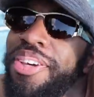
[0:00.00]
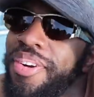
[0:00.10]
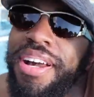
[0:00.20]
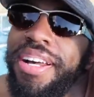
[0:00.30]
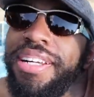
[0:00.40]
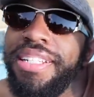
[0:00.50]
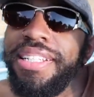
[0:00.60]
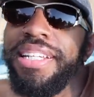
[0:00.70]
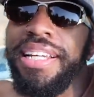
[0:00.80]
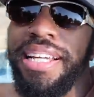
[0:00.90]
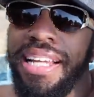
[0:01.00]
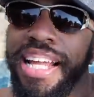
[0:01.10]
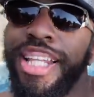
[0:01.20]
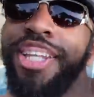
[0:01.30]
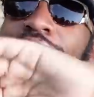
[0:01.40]
want. What's your
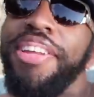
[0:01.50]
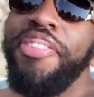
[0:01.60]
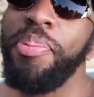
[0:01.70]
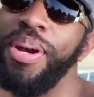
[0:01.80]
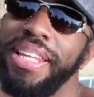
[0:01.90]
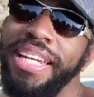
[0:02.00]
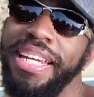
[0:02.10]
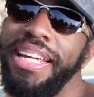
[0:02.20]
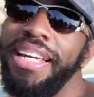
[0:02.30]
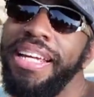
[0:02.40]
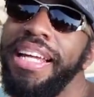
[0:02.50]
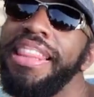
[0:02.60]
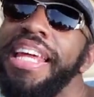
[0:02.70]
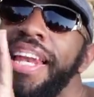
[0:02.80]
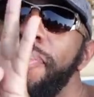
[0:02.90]
Instagram, Tony? Tony for president.
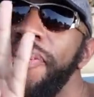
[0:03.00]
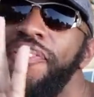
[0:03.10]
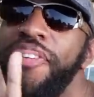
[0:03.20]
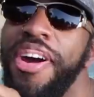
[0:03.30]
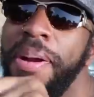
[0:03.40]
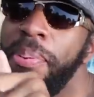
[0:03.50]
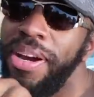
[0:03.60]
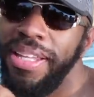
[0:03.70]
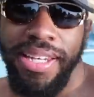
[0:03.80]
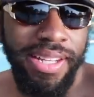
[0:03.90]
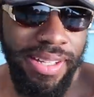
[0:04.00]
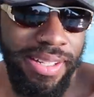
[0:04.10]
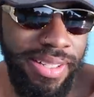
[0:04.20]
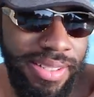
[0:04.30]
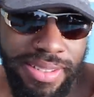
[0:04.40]
The #4 president.
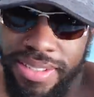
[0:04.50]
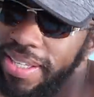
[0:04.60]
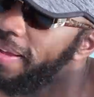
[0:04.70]
Yes.